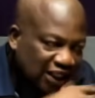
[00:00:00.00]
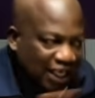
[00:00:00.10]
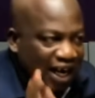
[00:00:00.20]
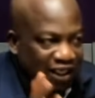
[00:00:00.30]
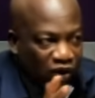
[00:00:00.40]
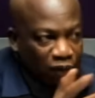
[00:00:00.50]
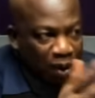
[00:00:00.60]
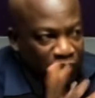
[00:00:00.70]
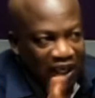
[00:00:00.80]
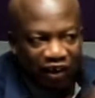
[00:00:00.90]
see I know
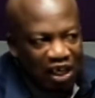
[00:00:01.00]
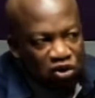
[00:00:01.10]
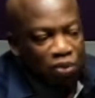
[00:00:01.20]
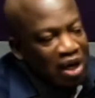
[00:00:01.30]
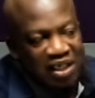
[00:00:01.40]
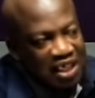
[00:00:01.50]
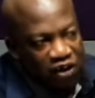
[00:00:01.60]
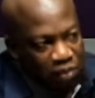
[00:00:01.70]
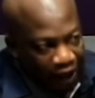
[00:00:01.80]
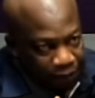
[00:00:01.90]
pam dan you can
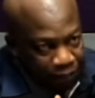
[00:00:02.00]
near you